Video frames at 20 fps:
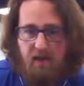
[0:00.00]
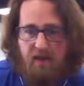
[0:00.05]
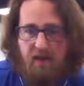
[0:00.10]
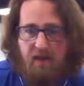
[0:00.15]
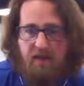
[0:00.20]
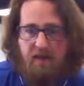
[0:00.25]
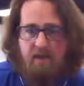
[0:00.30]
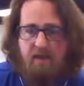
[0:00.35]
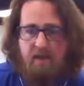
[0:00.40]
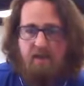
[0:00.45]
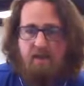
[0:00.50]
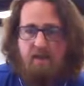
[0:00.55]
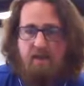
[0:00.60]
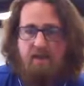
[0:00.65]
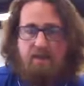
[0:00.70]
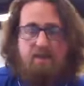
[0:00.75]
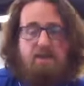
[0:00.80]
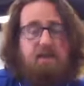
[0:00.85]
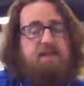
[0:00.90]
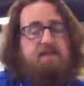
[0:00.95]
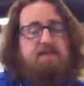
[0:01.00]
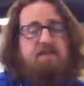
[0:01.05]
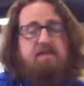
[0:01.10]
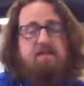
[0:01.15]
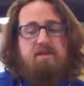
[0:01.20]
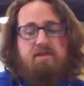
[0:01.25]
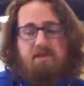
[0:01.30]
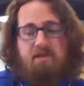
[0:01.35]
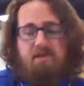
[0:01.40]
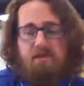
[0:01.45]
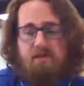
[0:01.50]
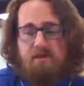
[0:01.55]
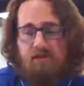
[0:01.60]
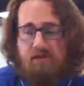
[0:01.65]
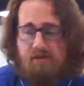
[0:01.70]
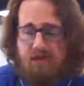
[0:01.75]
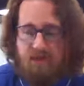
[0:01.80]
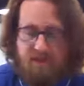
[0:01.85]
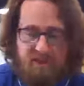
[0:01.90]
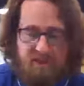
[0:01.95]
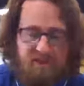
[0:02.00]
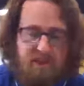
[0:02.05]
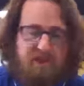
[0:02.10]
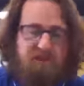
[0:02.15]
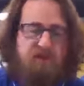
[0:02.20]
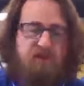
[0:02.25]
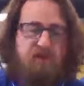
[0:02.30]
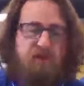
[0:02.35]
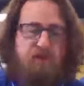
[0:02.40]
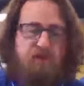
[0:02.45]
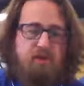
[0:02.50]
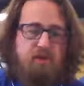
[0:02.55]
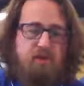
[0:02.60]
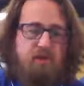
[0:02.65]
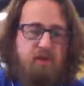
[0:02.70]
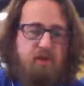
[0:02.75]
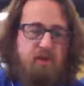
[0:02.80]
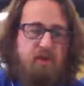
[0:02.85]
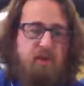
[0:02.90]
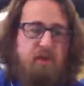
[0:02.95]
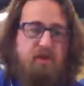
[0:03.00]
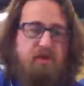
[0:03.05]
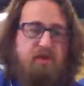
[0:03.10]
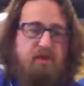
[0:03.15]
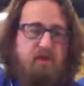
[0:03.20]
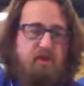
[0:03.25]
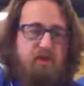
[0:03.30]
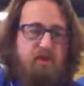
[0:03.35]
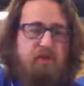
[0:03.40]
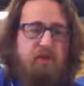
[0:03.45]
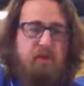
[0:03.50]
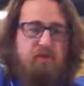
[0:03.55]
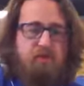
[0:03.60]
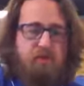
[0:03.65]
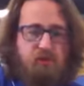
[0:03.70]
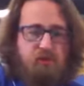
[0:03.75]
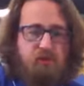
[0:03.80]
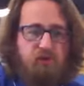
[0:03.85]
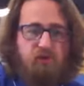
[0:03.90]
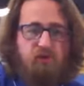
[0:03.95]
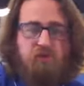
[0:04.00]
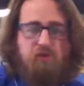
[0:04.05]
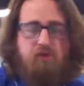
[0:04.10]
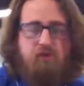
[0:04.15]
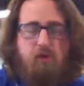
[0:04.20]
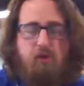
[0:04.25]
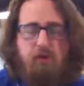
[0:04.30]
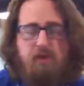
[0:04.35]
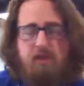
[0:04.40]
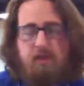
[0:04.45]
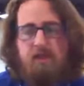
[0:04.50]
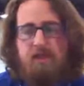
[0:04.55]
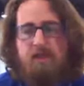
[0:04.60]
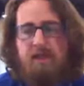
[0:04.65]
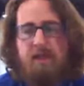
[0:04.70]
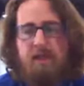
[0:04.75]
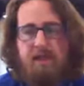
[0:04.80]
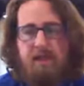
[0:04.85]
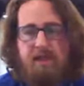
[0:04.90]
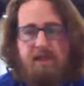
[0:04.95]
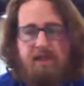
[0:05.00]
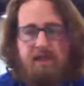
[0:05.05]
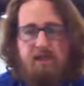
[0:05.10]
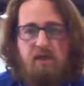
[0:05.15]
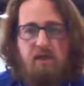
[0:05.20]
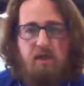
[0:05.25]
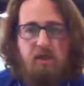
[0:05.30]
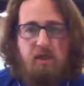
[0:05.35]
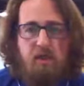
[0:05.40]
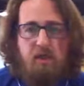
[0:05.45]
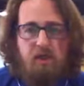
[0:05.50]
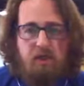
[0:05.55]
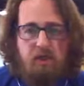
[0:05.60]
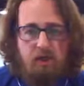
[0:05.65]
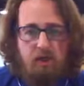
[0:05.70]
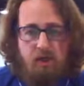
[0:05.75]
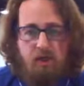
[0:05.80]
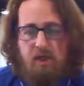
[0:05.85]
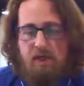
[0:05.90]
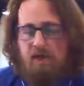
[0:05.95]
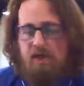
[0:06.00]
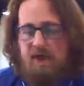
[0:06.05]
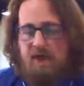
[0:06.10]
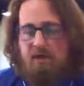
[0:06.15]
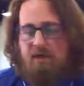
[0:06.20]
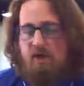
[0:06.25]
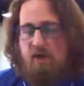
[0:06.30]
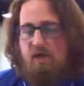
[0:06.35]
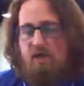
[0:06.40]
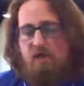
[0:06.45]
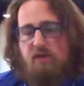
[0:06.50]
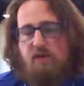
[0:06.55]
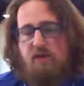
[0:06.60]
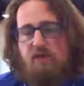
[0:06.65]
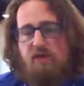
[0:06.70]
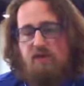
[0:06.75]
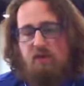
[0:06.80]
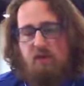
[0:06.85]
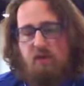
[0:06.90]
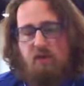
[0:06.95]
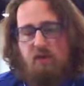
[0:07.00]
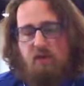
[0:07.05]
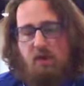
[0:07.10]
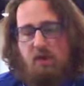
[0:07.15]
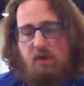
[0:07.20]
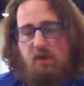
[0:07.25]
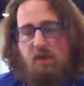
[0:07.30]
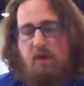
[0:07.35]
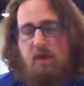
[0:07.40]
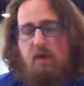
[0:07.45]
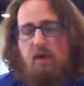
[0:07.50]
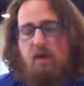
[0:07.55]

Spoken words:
And yes, you can definitely do work to improve the mobility and control that you have over that shoulder.